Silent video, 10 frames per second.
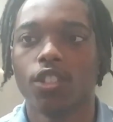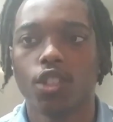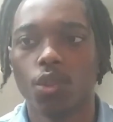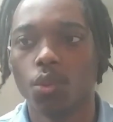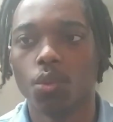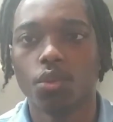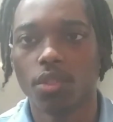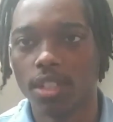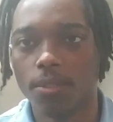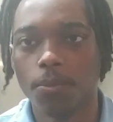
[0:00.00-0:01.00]
2,
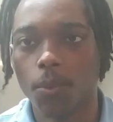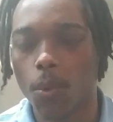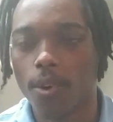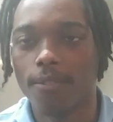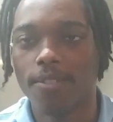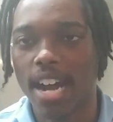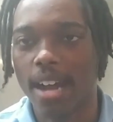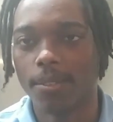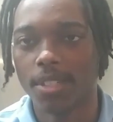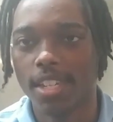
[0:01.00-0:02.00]
3, 4,
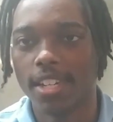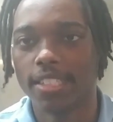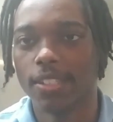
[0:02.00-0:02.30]
5 years